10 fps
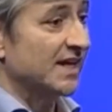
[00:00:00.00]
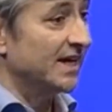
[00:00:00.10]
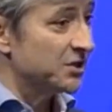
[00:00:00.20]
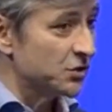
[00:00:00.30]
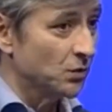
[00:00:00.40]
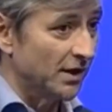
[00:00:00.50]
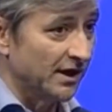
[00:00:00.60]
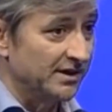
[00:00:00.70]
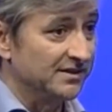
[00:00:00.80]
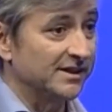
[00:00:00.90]

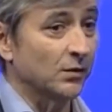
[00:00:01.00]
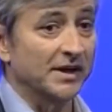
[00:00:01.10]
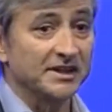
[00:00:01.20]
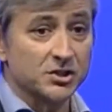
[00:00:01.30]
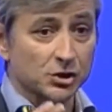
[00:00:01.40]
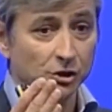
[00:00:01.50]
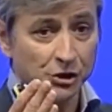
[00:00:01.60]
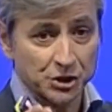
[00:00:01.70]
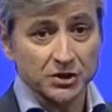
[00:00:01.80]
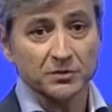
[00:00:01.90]
end-to-end, integrated
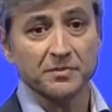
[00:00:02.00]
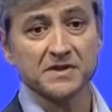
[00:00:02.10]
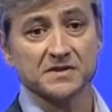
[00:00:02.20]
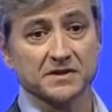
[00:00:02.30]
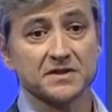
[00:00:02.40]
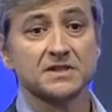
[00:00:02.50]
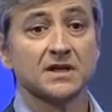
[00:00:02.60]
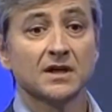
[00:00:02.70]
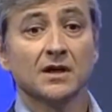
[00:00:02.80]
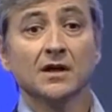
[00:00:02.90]
solution in your business
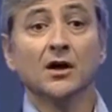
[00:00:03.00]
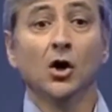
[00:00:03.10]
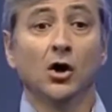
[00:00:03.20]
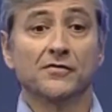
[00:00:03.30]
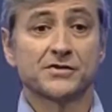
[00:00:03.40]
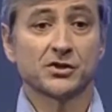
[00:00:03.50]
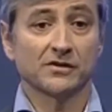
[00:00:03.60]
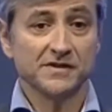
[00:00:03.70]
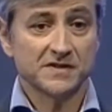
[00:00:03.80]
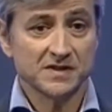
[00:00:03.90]
of
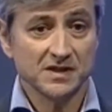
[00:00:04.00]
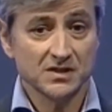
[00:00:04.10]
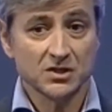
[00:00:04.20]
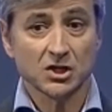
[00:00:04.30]
services,